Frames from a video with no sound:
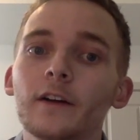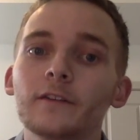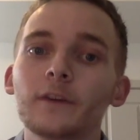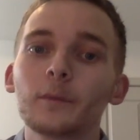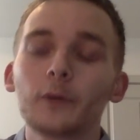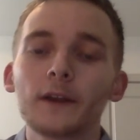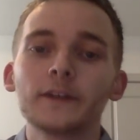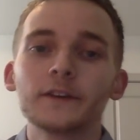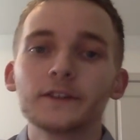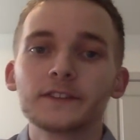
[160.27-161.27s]
from
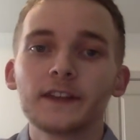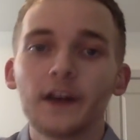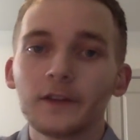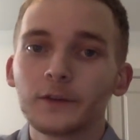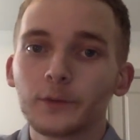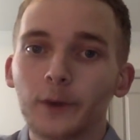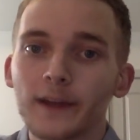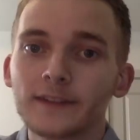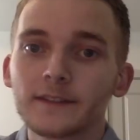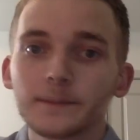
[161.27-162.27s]
predators and other
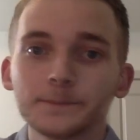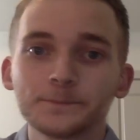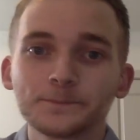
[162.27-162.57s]
threats.